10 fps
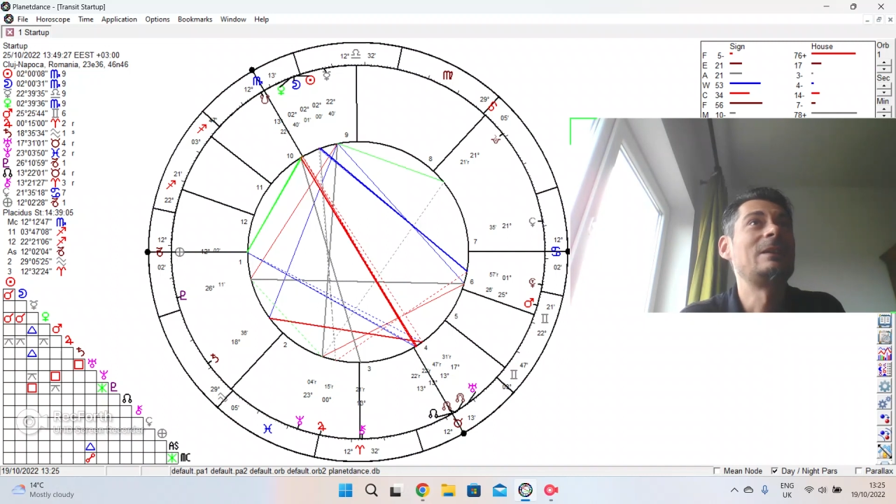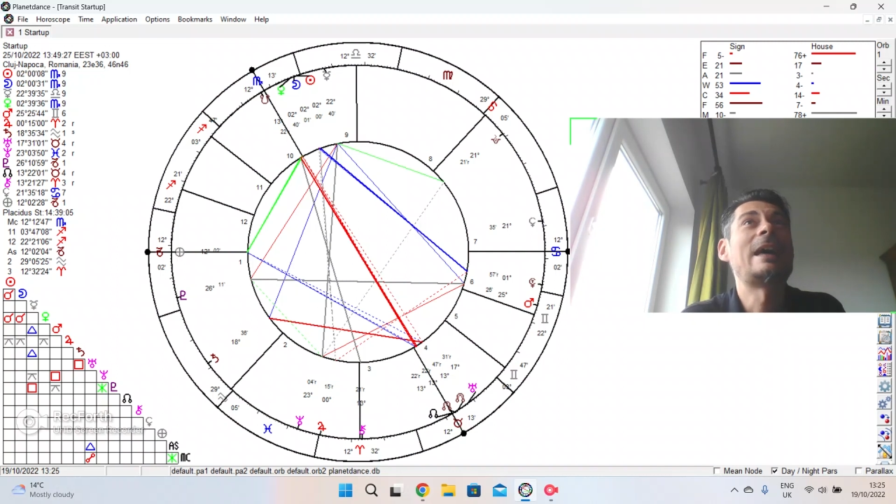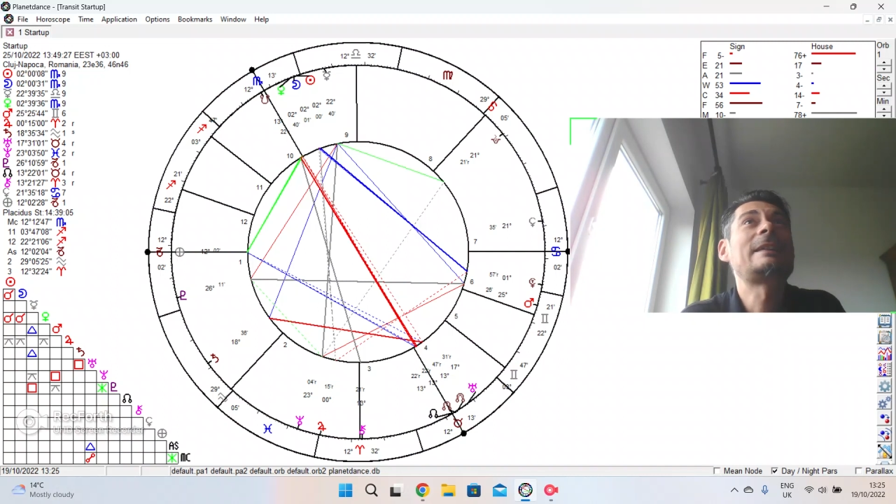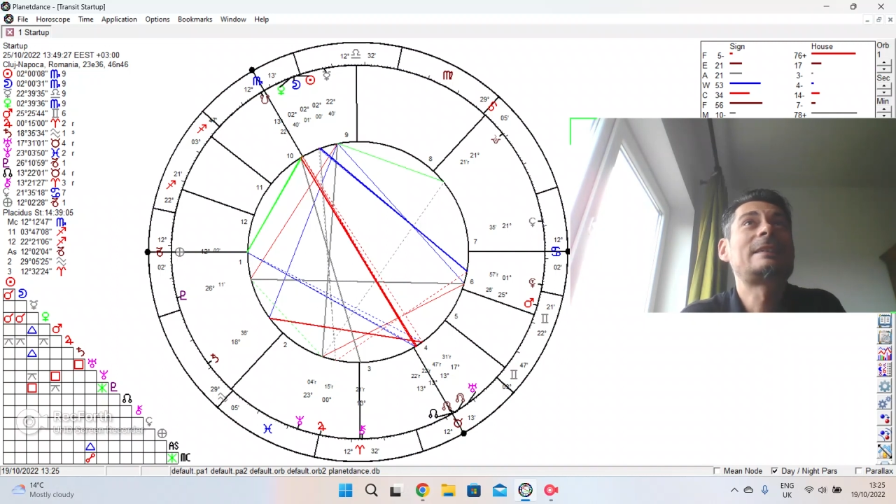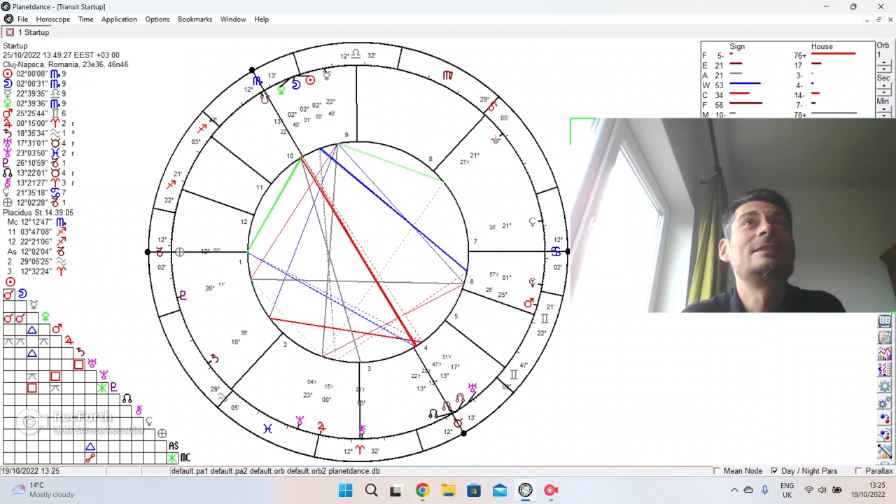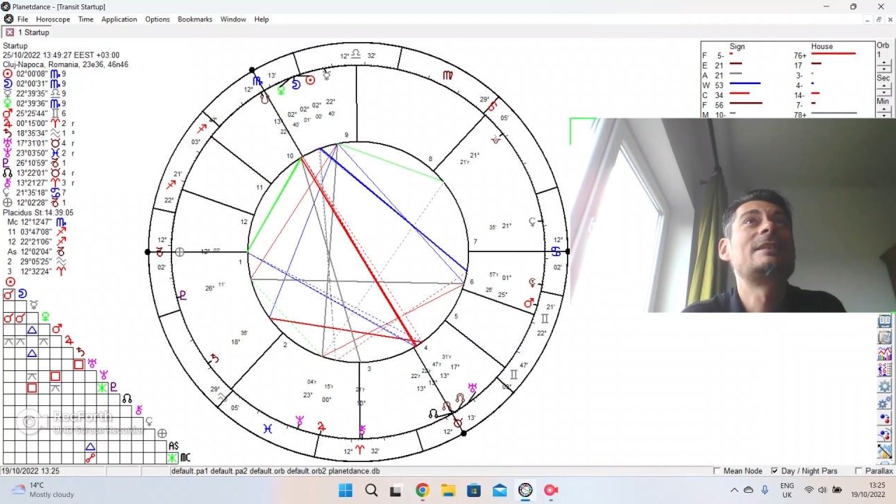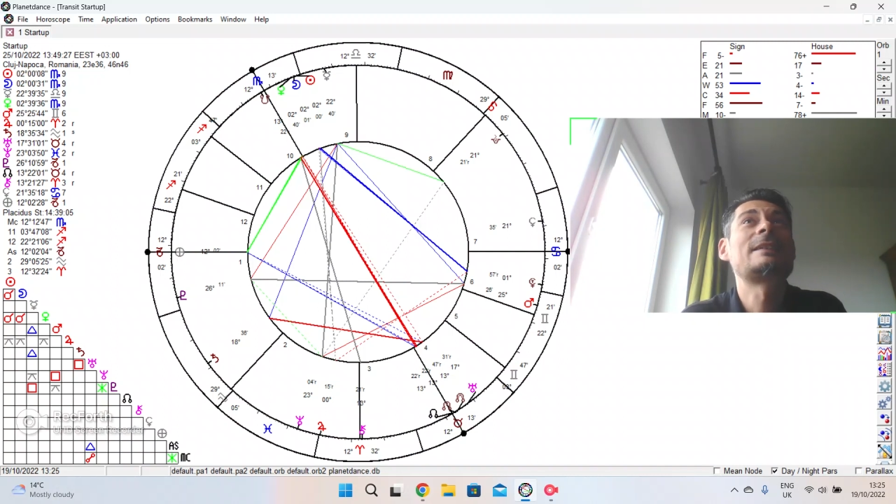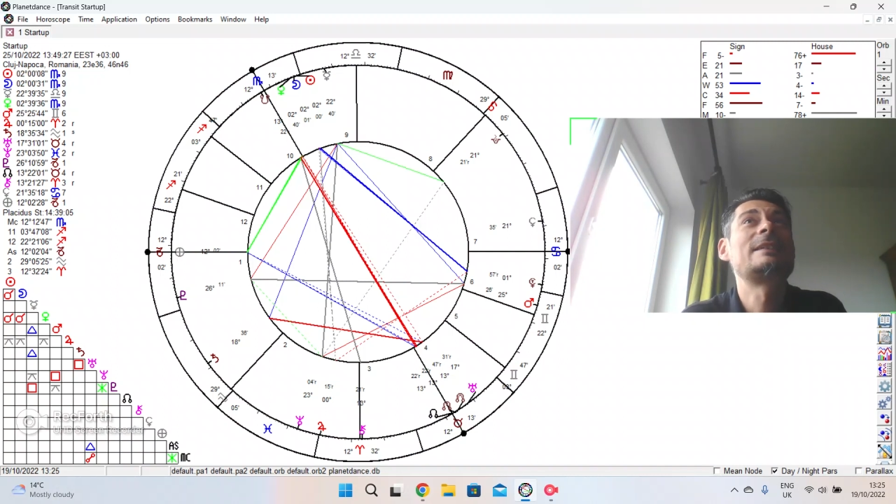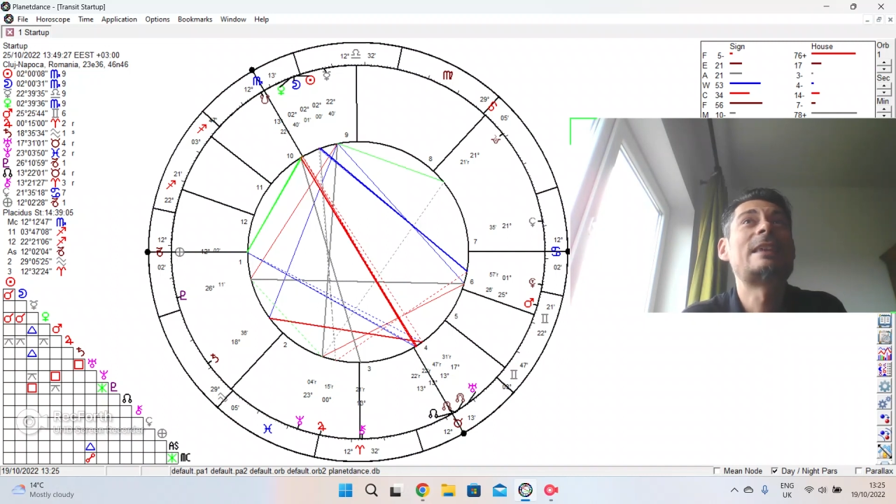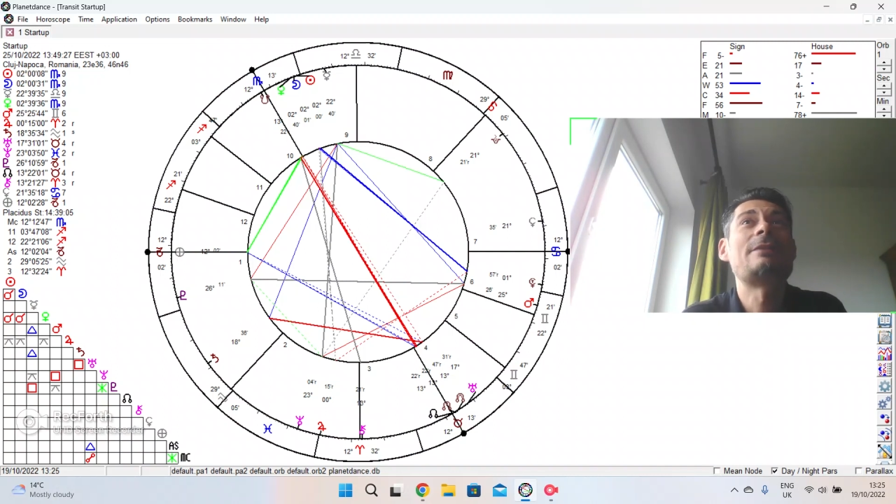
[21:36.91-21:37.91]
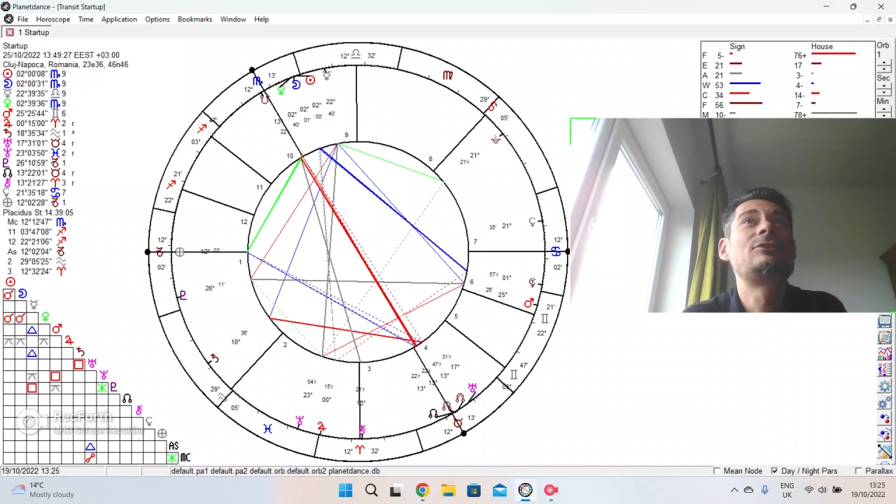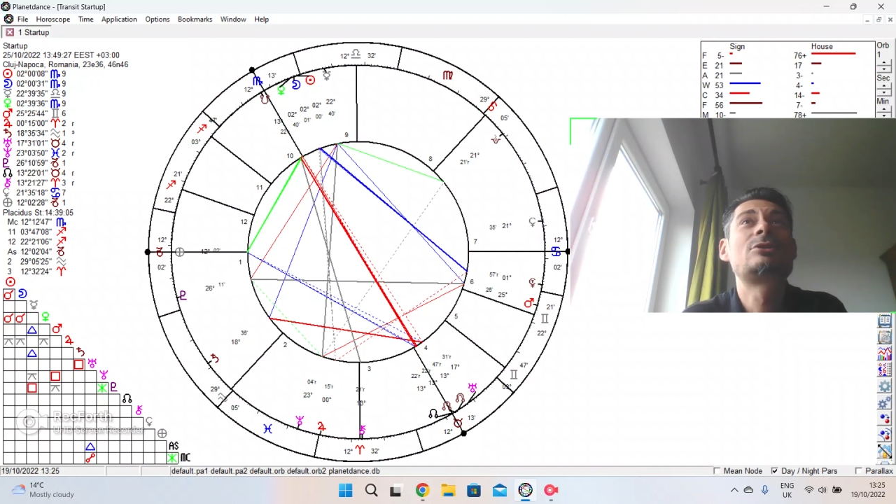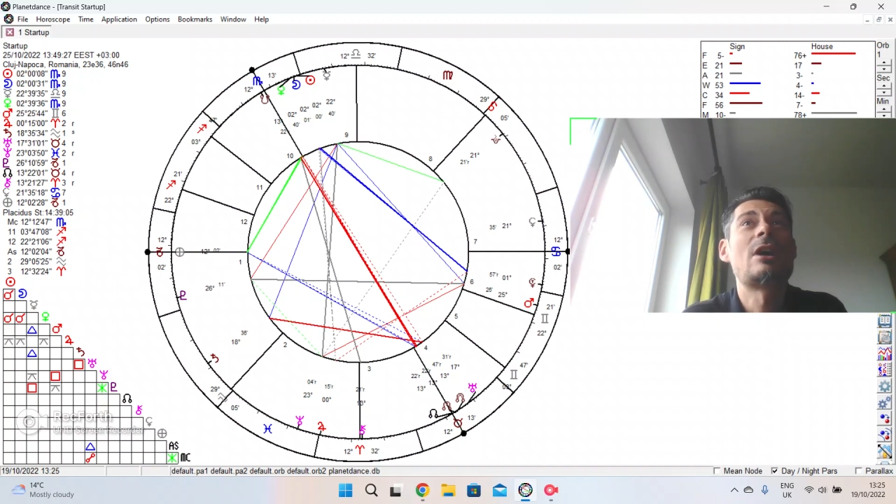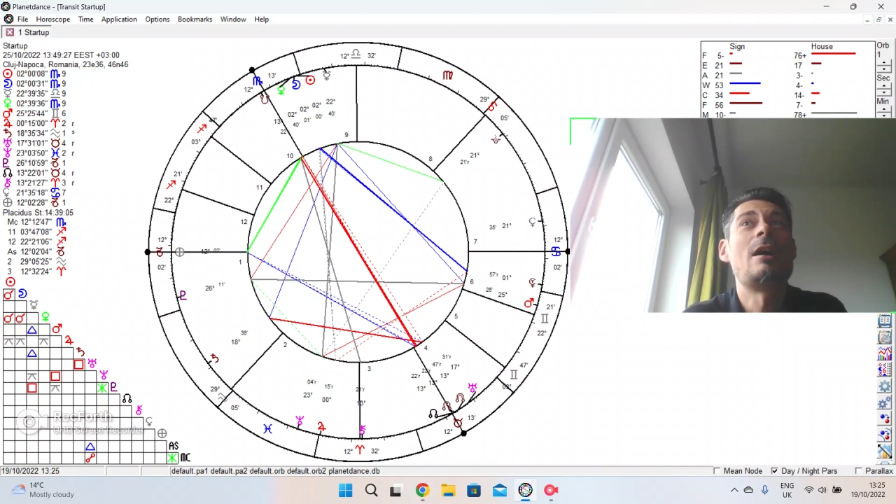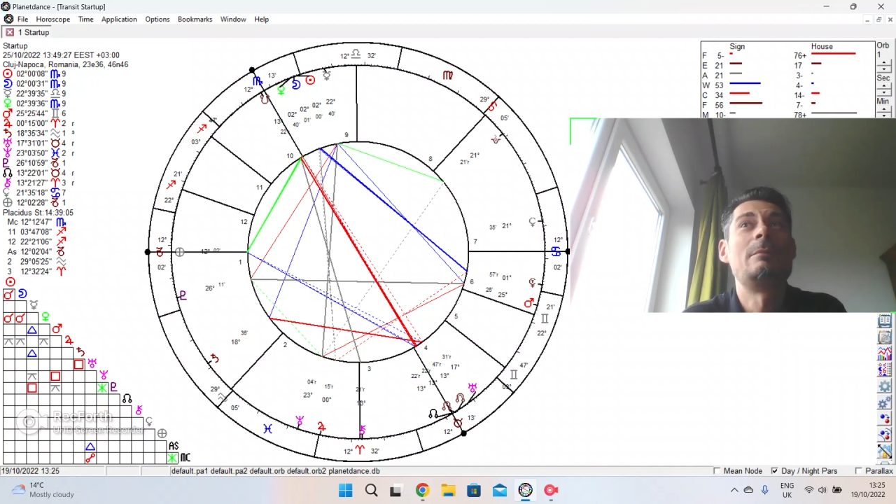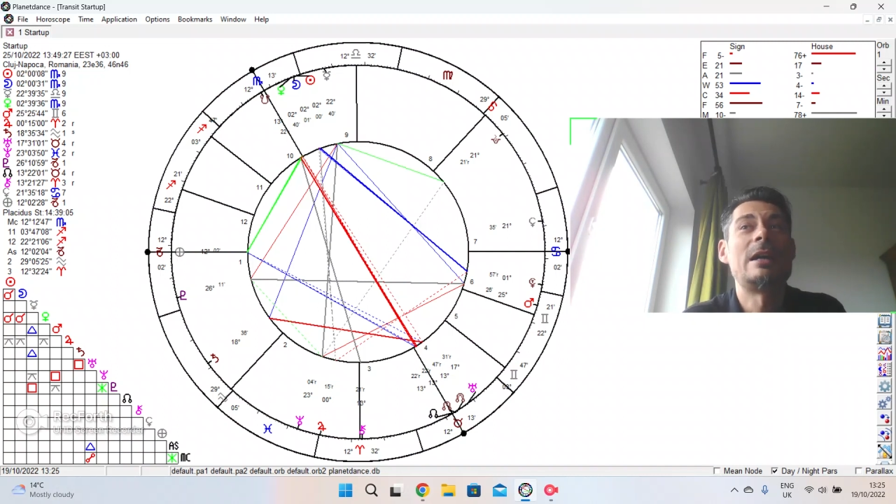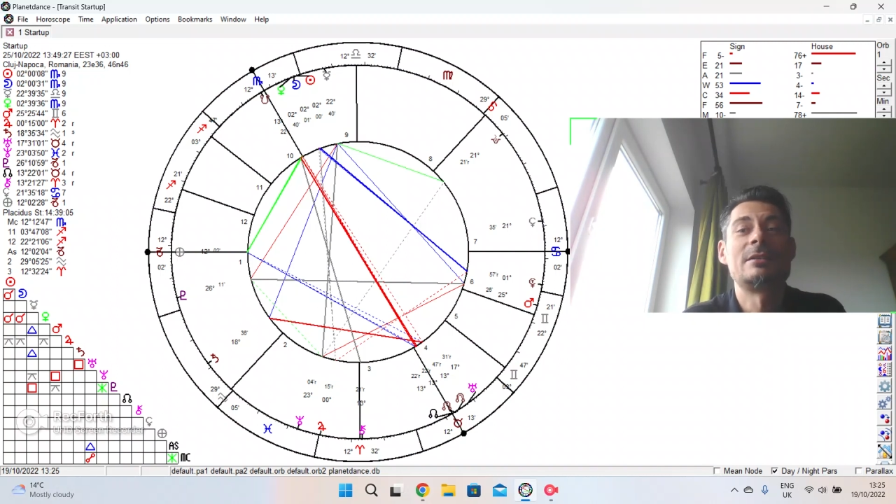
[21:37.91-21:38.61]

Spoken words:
you took it in already.